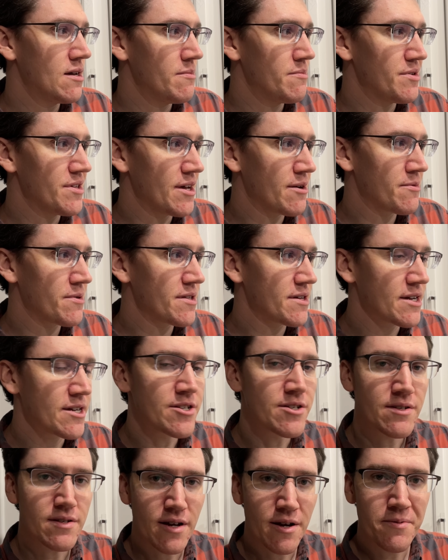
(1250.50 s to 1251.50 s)
But I
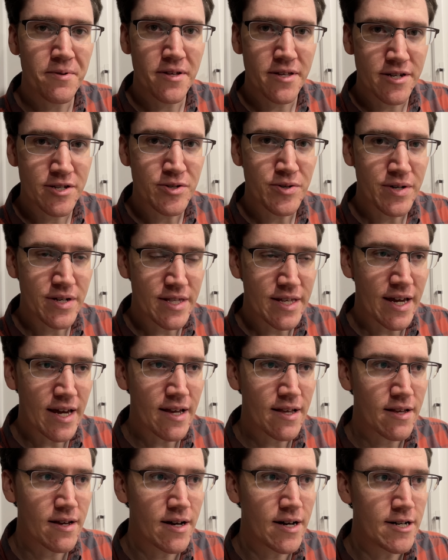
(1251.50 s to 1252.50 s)
really I really enjoyed
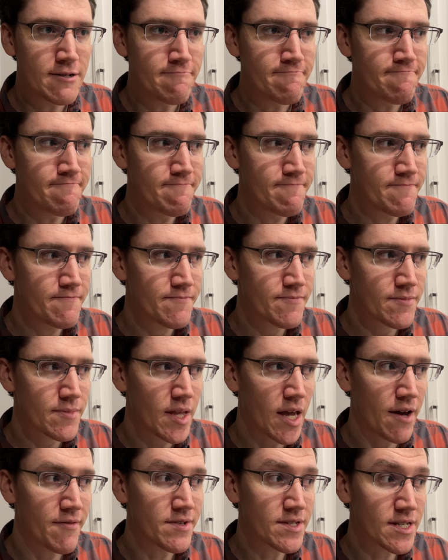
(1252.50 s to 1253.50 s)
that. Um,
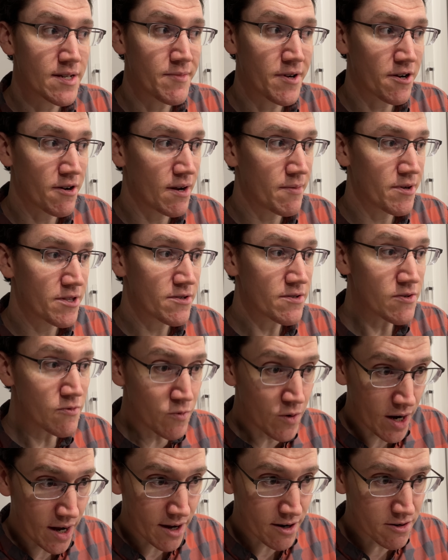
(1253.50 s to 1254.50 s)
I haven't seen my grandmother in a
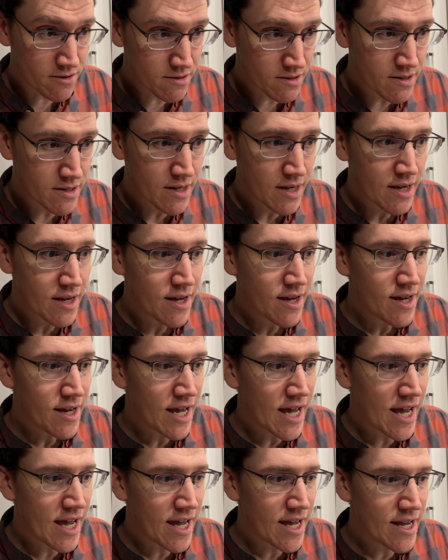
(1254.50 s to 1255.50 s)
while,
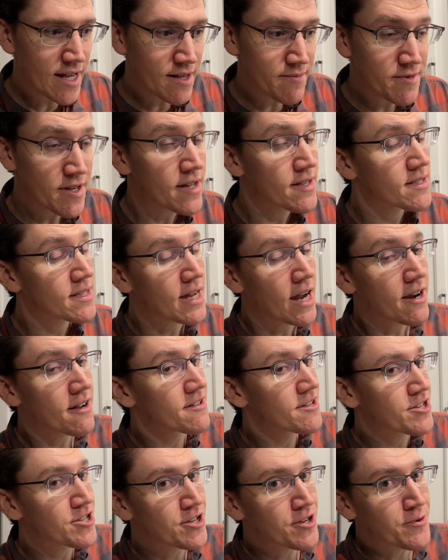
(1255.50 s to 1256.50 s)
and I'm not
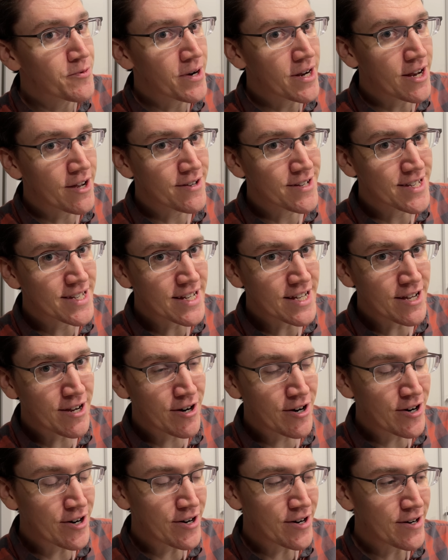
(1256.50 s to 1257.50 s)
entirely sure when I'll see
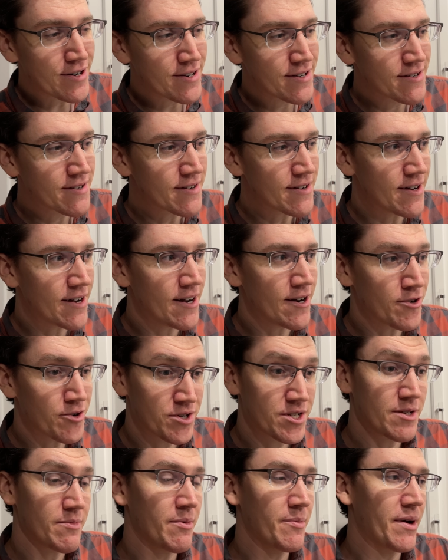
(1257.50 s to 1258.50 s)
her uh, or
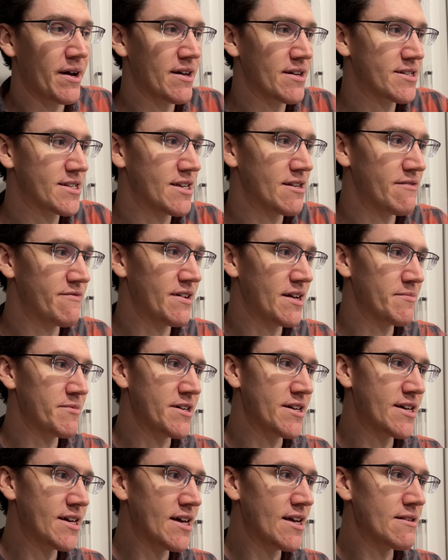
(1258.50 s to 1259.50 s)
some of my extended
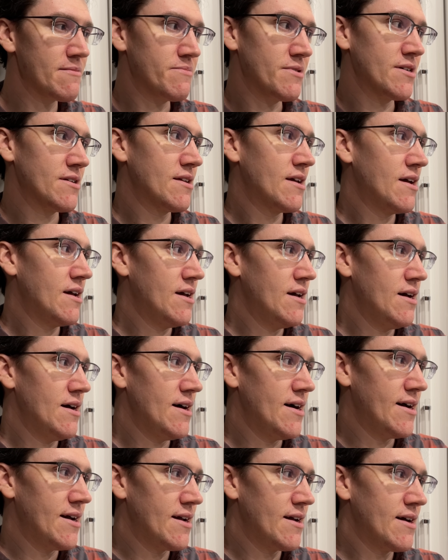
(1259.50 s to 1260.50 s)
family again. But
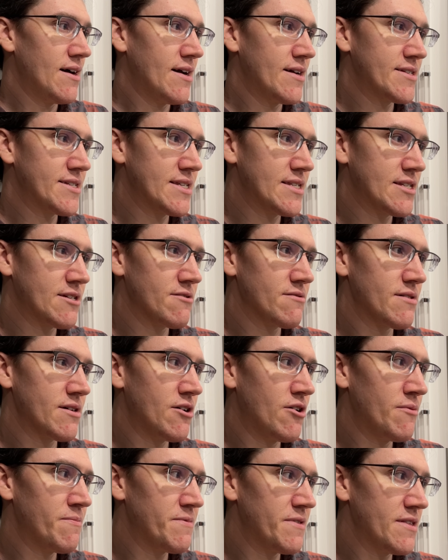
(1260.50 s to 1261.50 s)
I, I sincerely
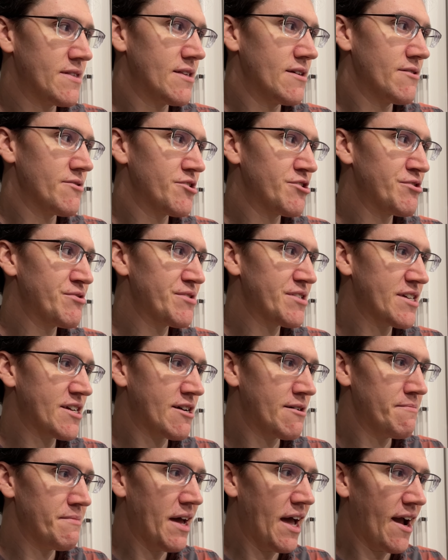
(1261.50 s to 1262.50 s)
hope that they'll choose to
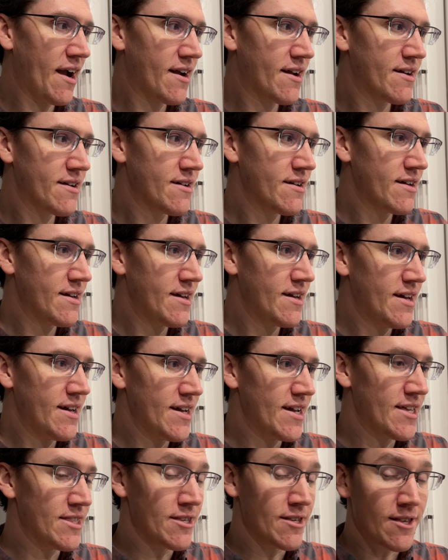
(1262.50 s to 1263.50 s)
come back
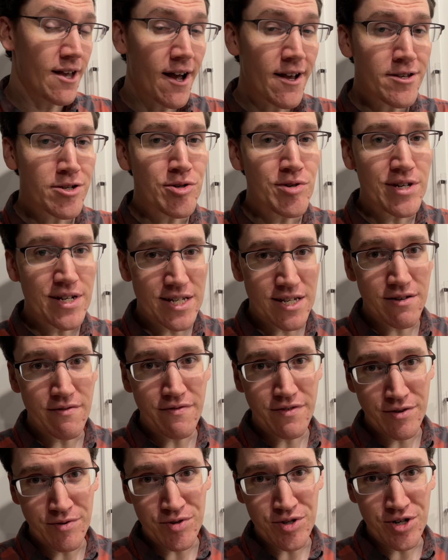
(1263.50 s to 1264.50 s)
in the not too
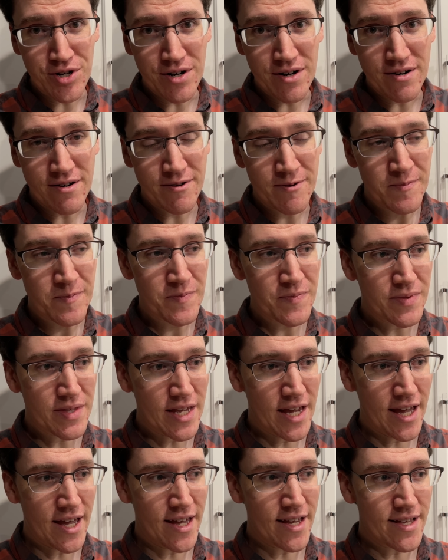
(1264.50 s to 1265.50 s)
distant future
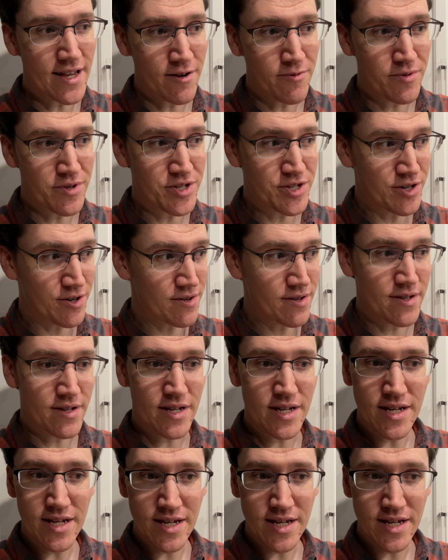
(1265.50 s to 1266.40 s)
and I will certainly